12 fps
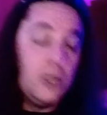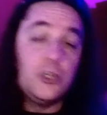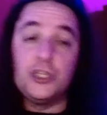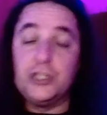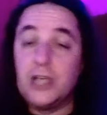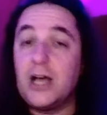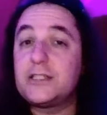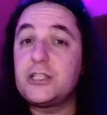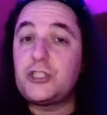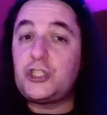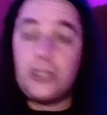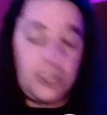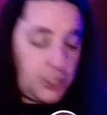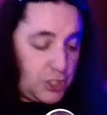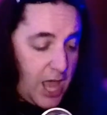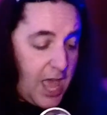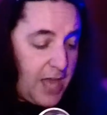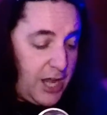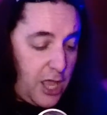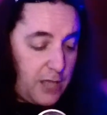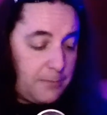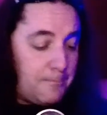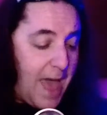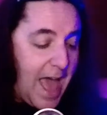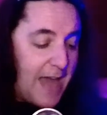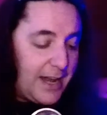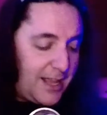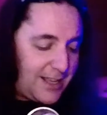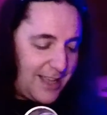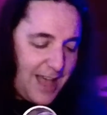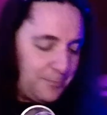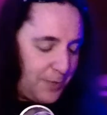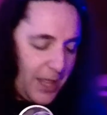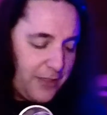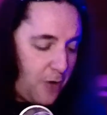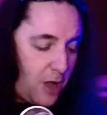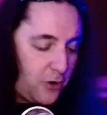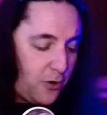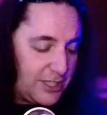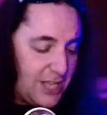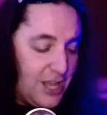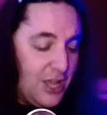"She does it just enigmatic." I'm playing the wrong chords.